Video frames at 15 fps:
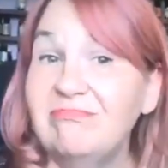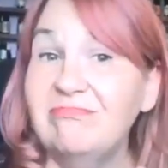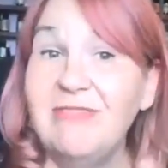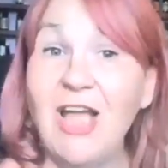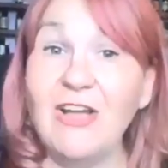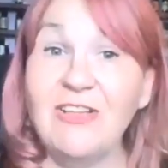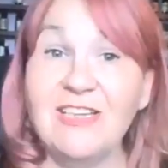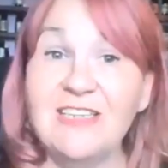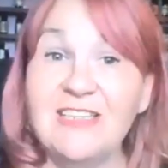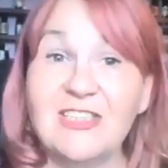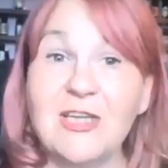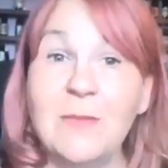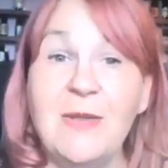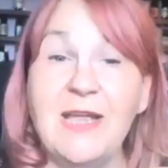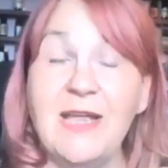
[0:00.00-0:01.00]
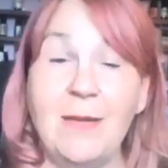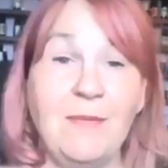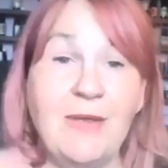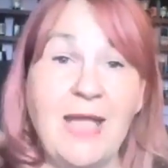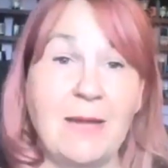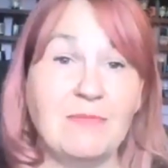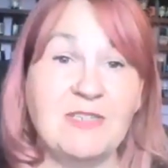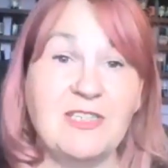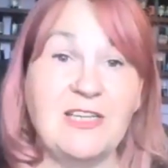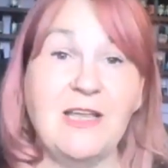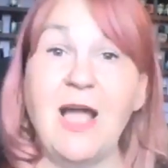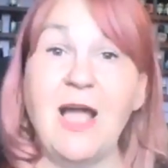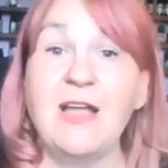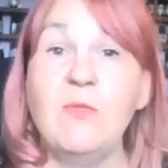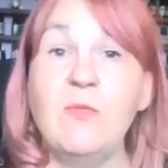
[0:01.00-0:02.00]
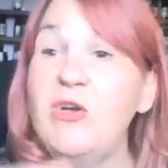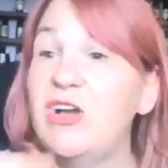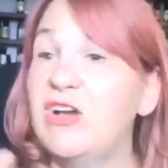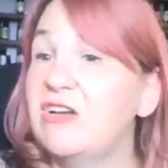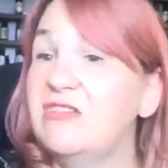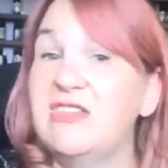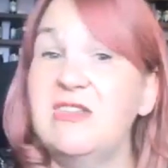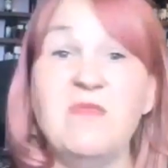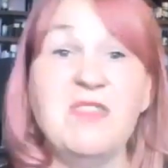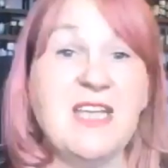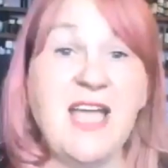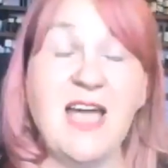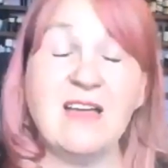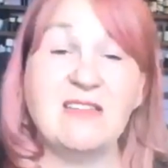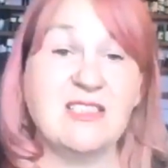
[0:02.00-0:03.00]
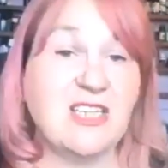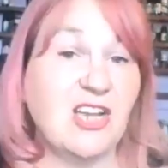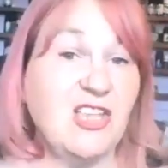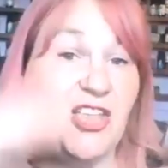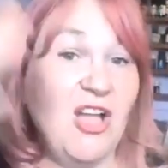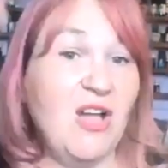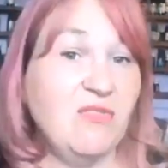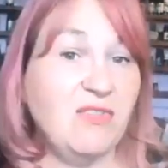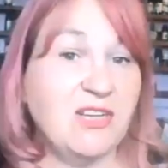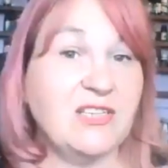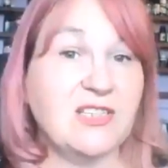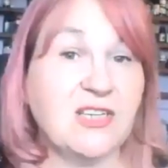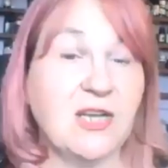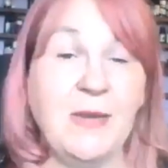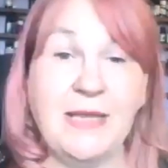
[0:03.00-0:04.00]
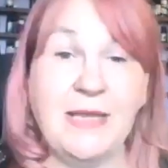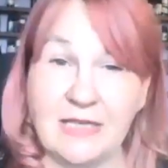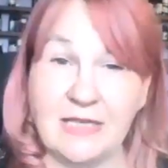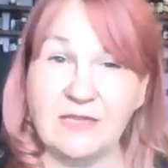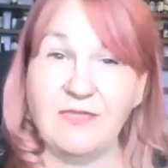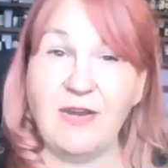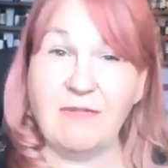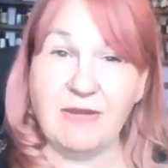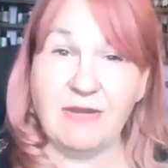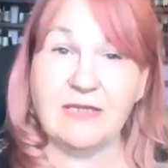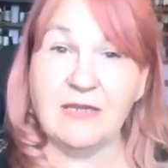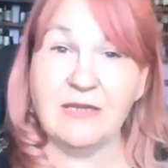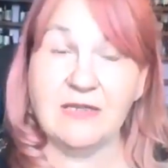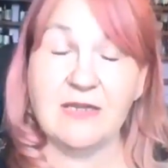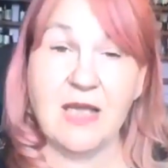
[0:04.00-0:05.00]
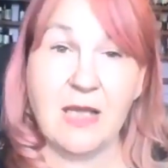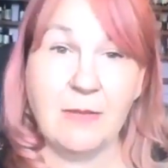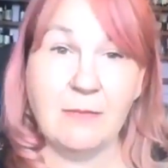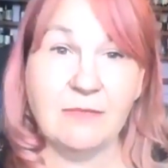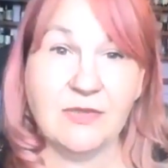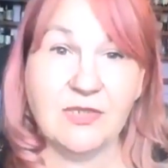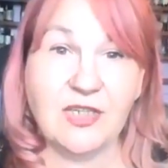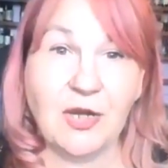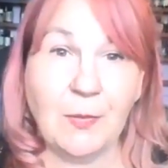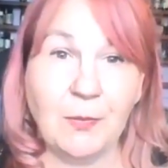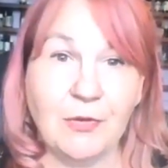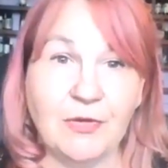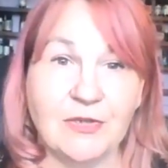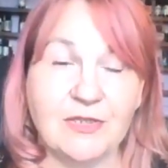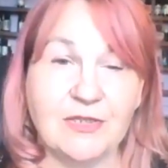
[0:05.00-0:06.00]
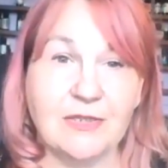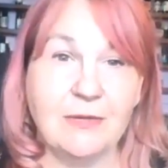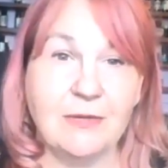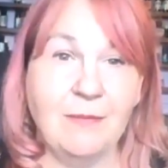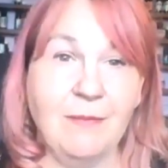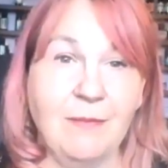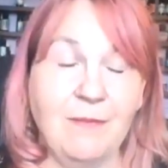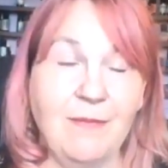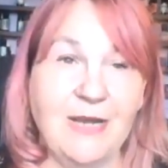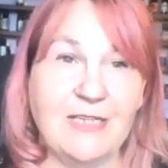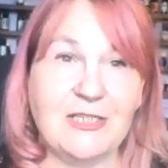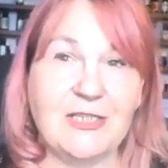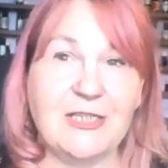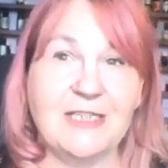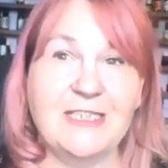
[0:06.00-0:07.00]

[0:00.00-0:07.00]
Know that it's coming and be absolute. I can work on something else and know that it's coming. That's very Cypress medicine.